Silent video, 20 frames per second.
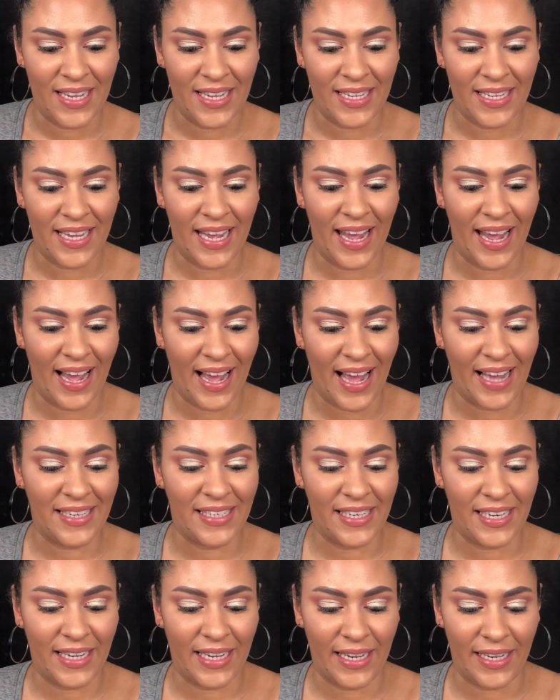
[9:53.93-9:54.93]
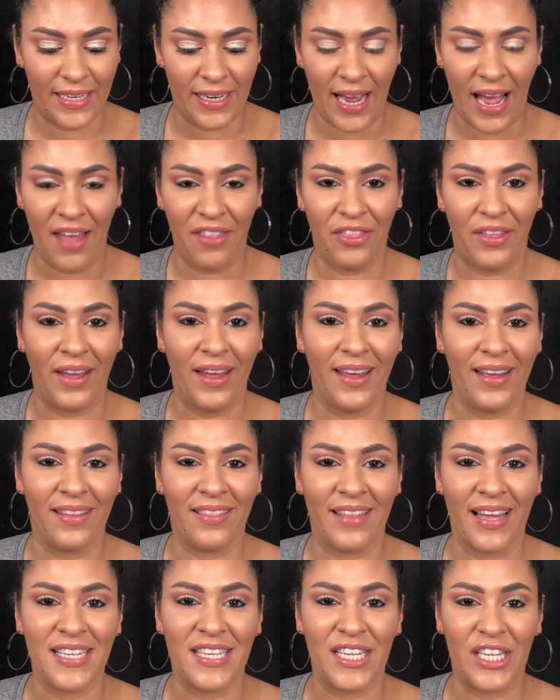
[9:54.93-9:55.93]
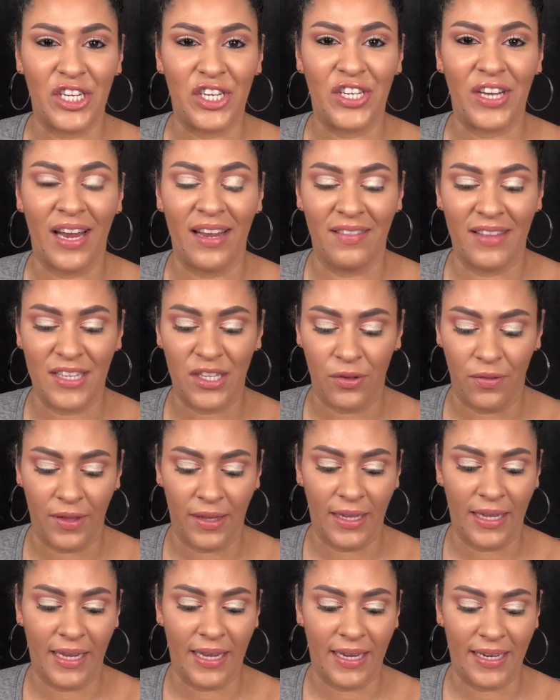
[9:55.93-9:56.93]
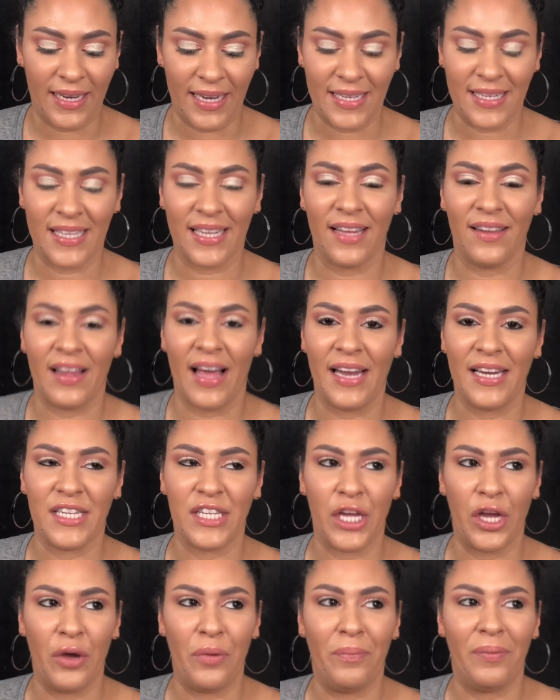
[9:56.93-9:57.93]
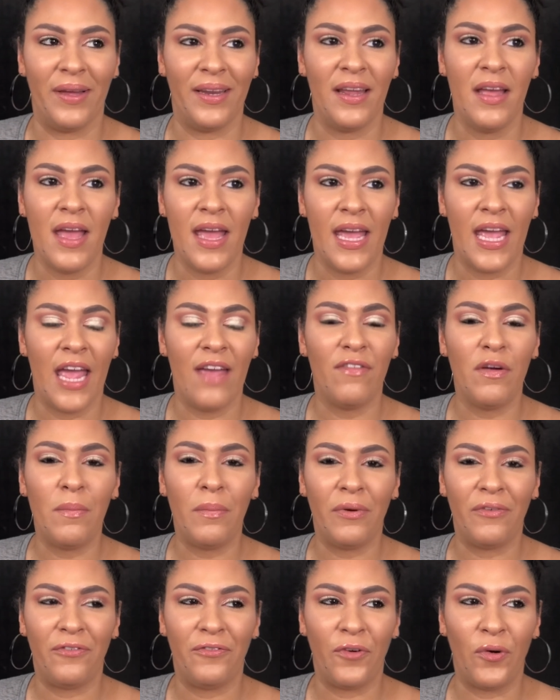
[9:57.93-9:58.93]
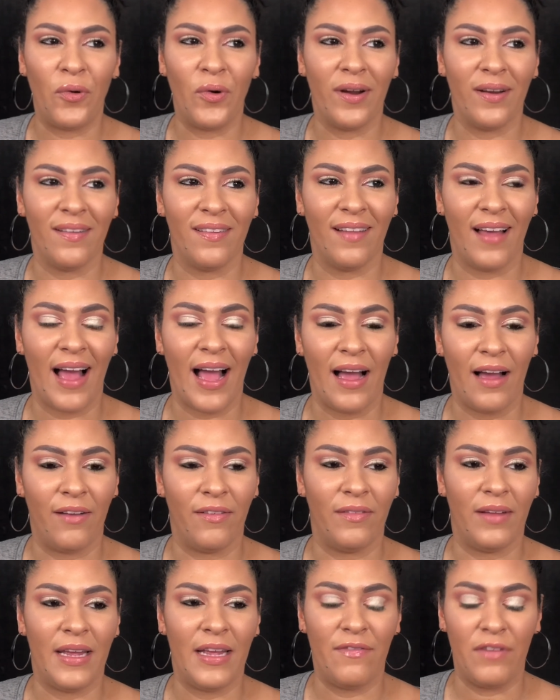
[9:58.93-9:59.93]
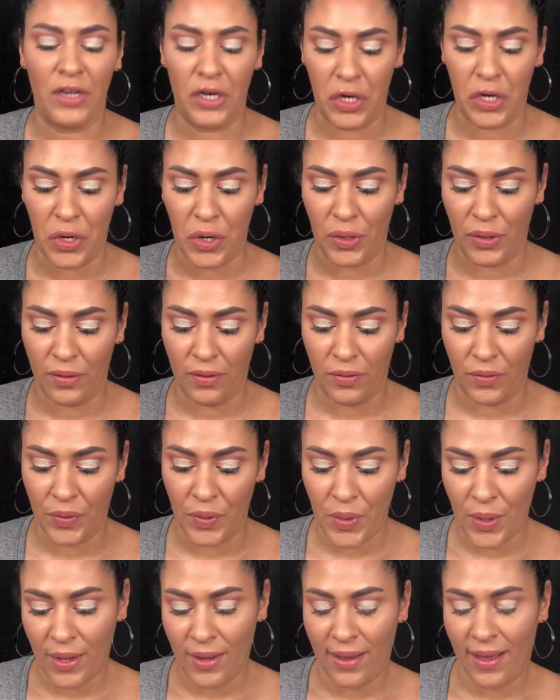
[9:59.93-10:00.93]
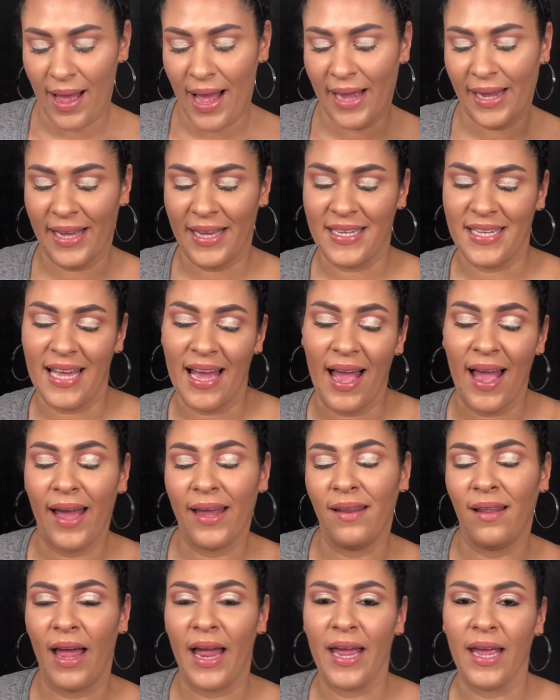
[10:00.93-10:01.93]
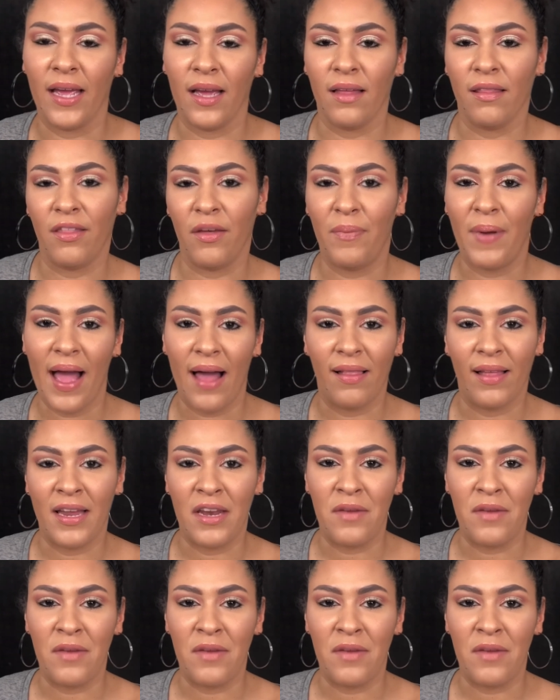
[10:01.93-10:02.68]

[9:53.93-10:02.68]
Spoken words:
Yeah, I did. I think that's the shade that's on the lid, is Kaleidoscope. But even before I I guess, had like the palette